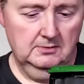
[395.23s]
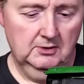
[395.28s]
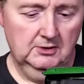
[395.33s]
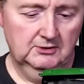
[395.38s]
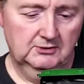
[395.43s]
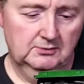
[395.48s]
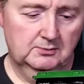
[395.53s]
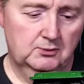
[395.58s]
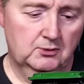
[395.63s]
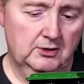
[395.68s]

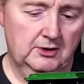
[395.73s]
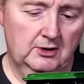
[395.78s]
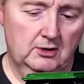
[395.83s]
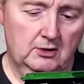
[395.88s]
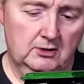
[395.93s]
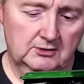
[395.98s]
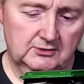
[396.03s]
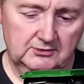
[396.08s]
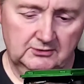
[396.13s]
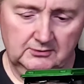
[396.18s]
But it's pretty
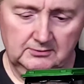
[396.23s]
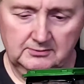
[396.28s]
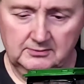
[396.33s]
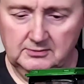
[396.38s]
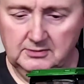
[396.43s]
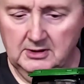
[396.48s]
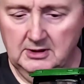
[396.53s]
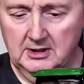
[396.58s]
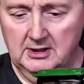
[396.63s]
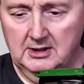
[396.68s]
awesome.
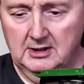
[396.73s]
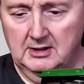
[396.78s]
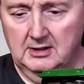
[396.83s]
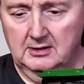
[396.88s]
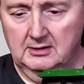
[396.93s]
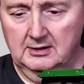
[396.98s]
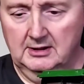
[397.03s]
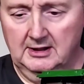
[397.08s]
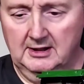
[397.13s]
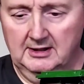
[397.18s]

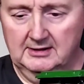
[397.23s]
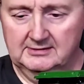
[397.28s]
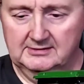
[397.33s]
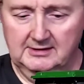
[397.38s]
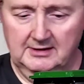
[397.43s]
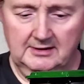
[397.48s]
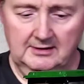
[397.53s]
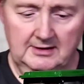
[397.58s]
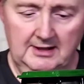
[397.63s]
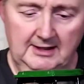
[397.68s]
Like I
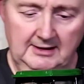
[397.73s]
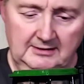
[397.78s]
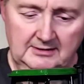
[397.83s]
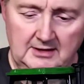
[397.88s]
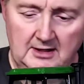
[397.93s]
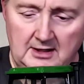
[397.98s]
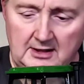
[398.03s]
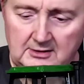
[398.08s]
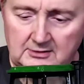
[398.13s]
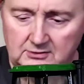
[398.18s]
said,
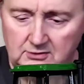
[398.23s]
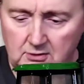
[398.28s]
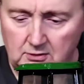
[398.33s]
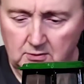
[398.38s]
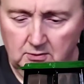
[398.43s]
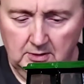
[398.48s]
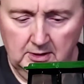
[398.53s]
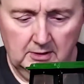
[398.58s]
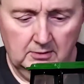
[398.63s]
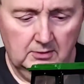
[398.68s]
8 tires
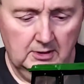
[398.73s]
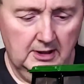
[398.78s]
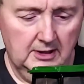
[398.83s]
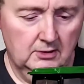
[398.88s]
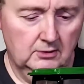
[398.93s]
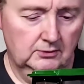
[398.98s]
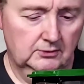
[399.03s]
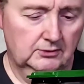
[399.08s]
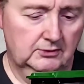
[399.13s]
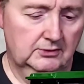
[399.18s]
all the way
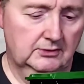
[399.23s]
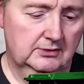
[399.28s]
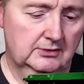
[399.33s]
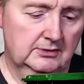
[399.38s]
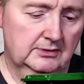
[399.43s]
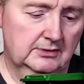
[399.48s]
around.